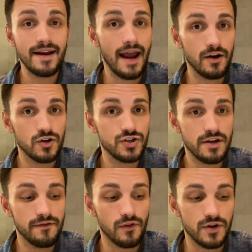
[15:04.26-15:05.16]

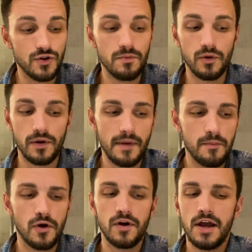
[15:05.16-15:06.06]
energy for you. But
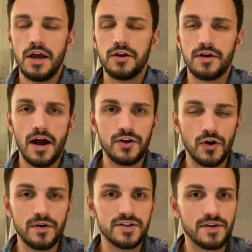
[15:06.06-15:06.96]
remember, you got
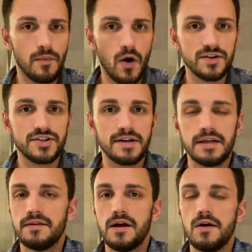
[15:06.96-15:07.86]
Uranus and Mars
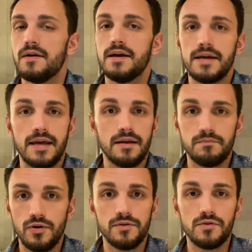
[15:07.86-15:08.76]
sitting there. It
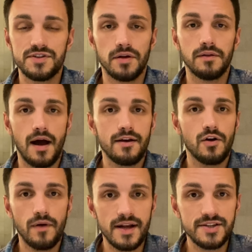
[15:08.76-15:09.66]
can produce a lot of
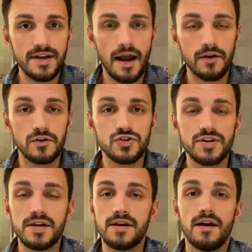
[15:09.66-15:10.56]
crazy
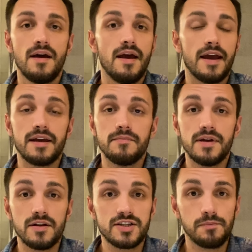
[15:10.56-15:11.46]
energy. It can
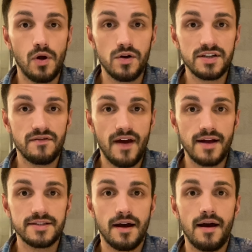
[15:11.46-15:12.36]
be explosive
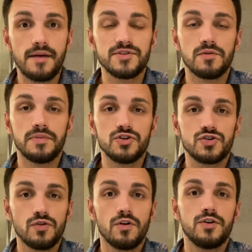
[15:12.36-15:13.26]
at times. So be
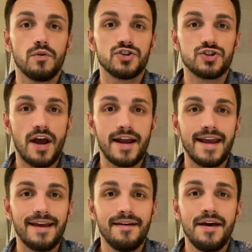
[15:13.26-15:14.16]
sure you are
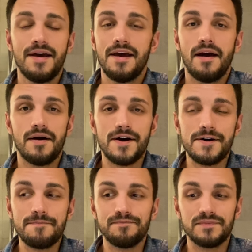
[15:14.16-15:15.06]
checking,
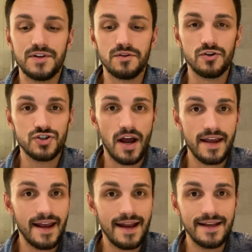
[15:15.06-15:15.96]
you're
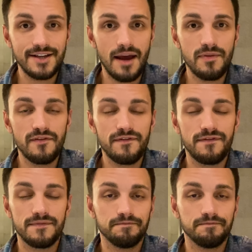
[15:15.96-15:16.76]
checking any type of